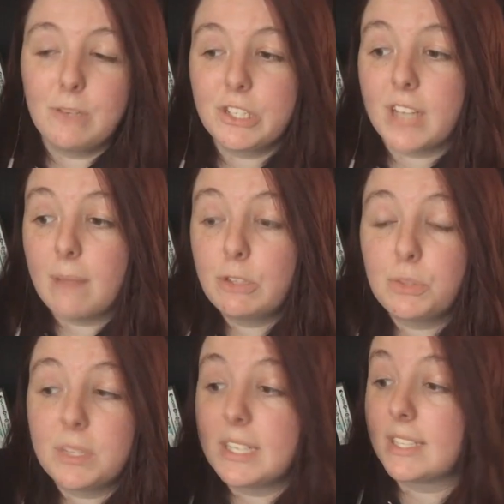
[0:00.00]
I'm just I'm
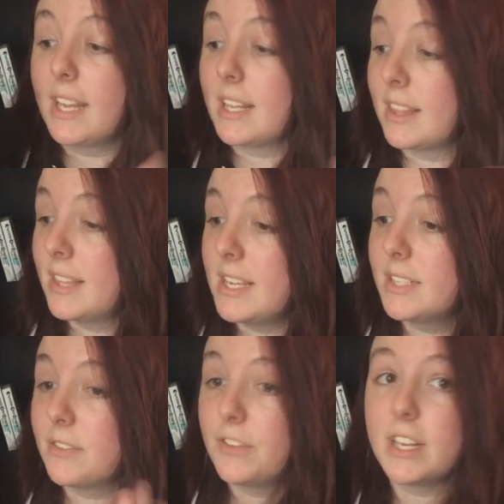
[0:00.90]
just really excited.
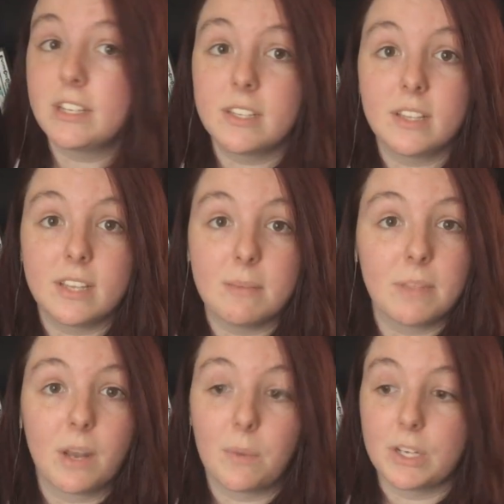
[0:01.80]
These fit into the theme
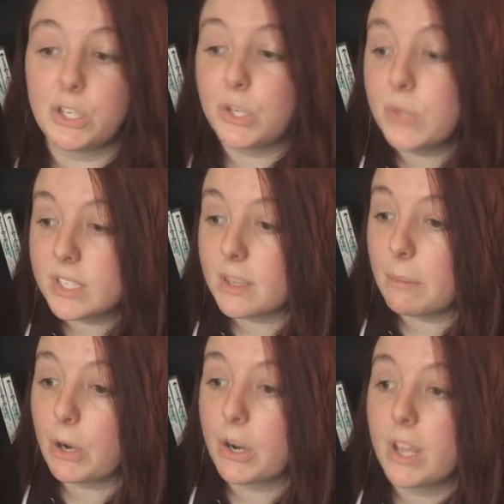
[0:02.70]
that I wanted to do this
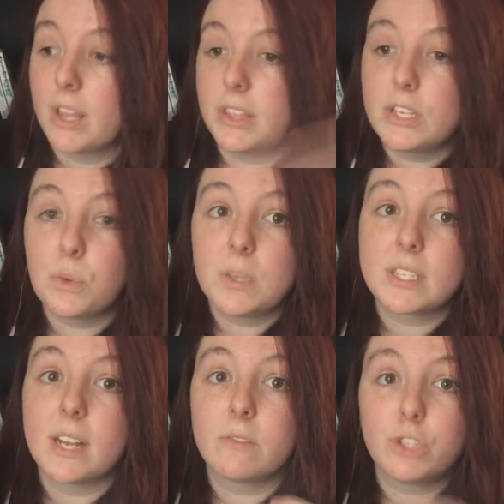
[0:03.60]
summer. These are
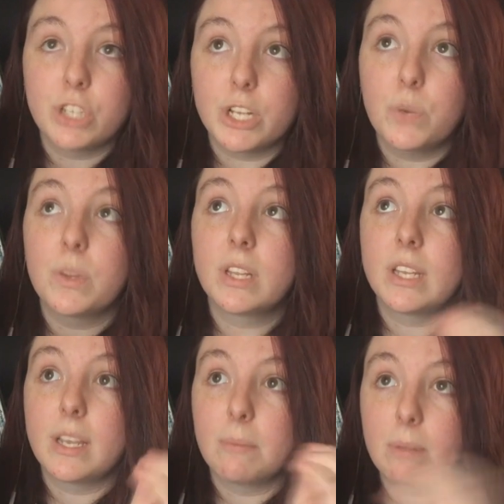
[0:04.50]
ones that I've
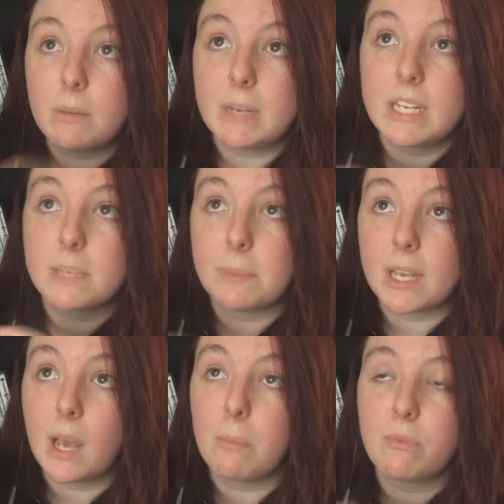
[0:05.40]
genuinely been meaning to
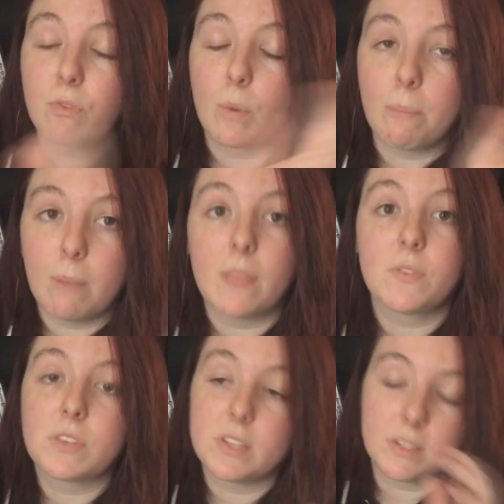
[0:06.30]
pick up for
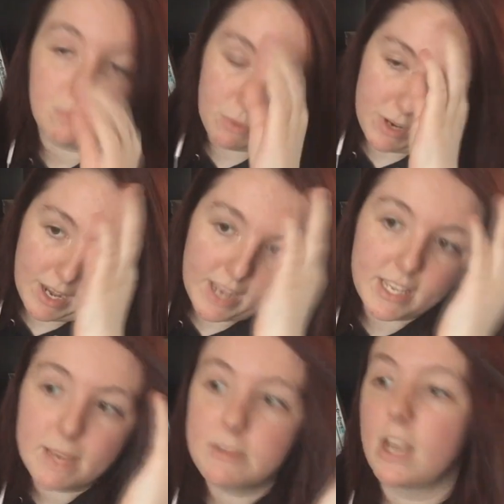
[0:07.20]
months at this point. I
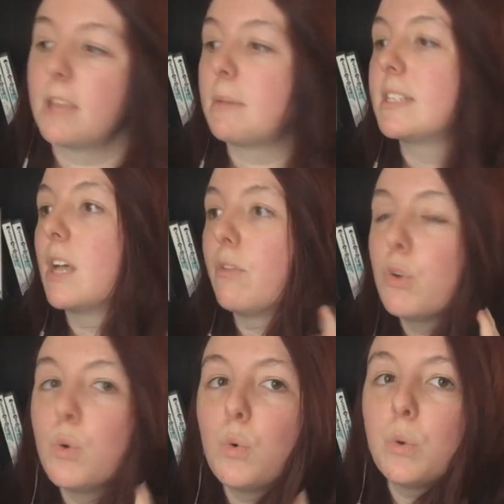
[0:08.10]
keep telling
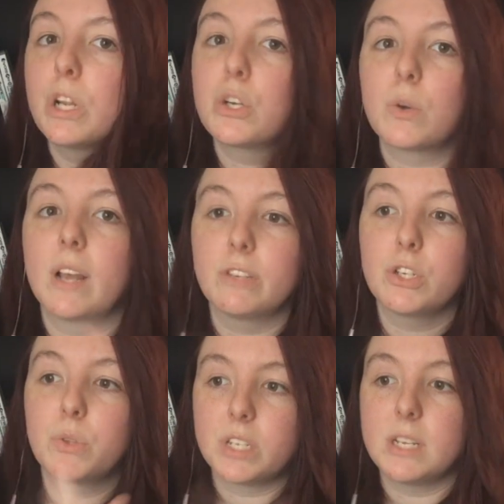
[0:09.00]
myself, "Ooh, when I don't have to
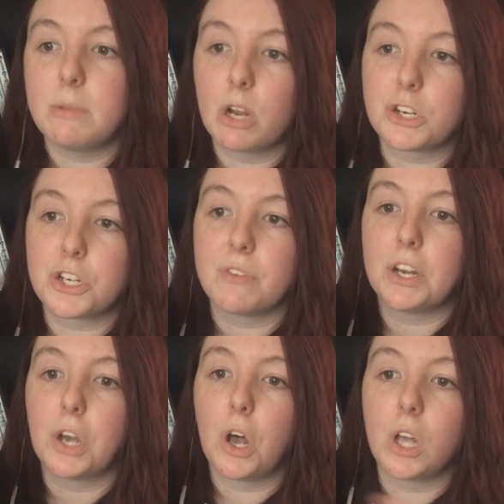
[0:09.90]
do the TBR shelf
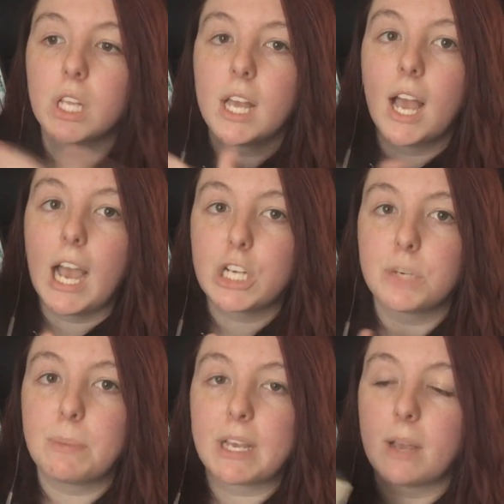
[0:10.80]
unhaul, I
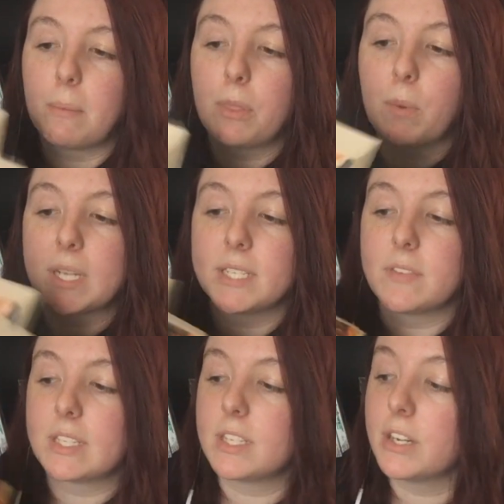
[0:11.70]
should pick up the rest of
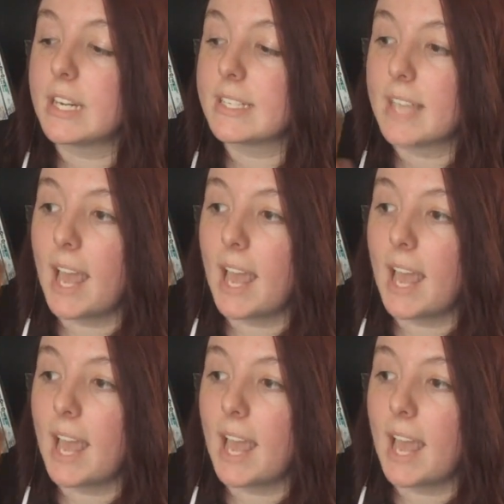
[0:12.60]
the series."